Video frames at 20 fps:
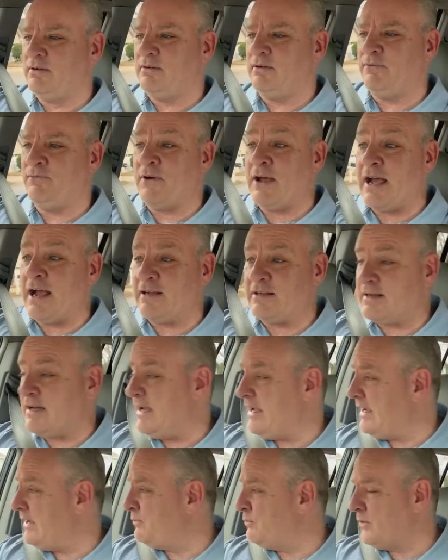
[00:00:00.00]
In fact,
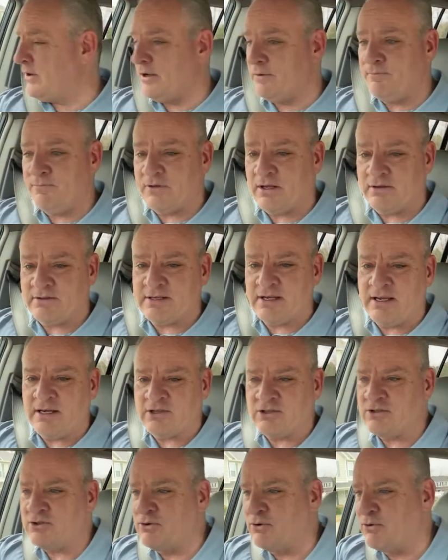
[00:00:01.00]
I had one. I'll tell you
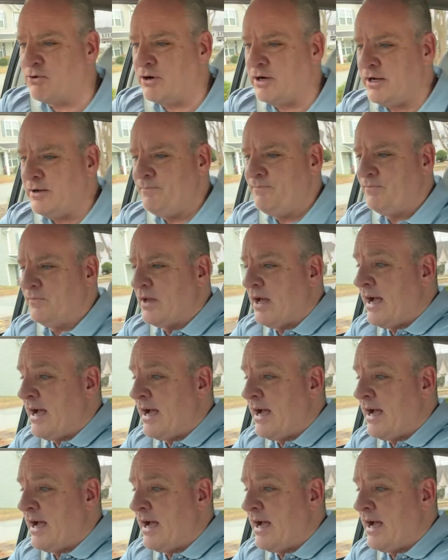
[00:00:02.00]
a story.